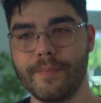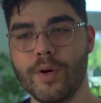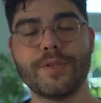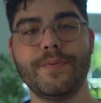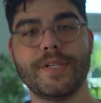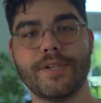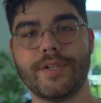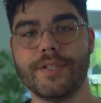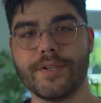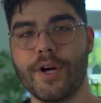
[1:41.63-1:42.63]
Most
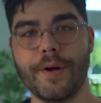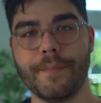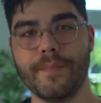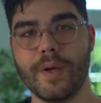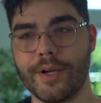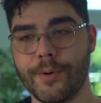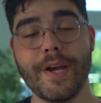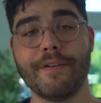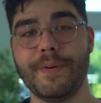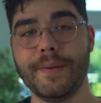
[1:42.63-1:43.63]
musicians are
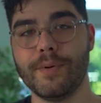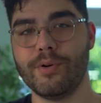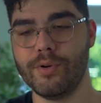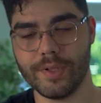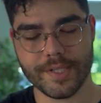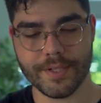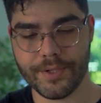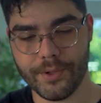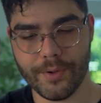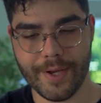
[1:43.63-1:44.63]
creative people who listen
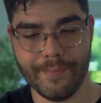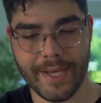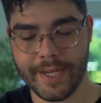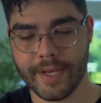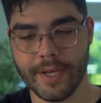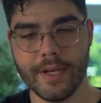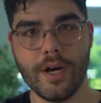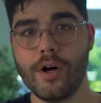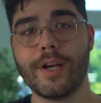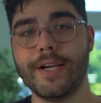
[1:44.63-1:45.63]
to and make
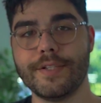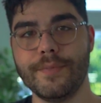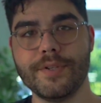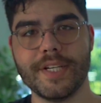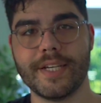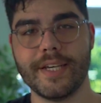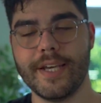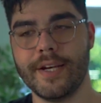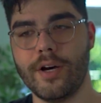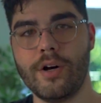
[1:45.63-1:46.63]
all kinds of music
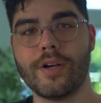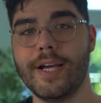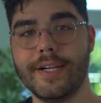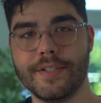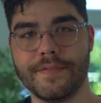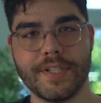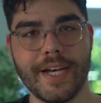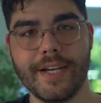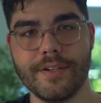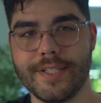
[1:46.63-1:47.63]
in all kinds of
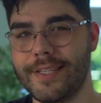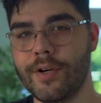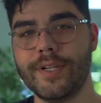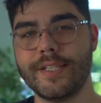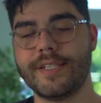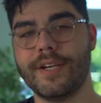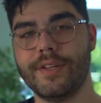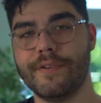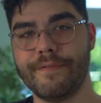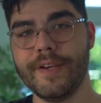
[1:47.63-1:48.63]
styles that don't
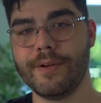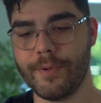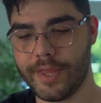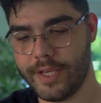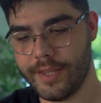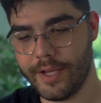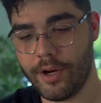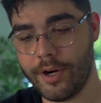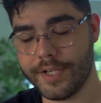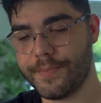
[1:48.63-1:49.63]
necessarily fit within
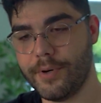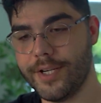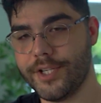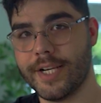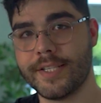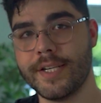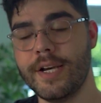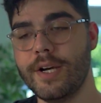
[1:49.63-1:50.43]
their artist project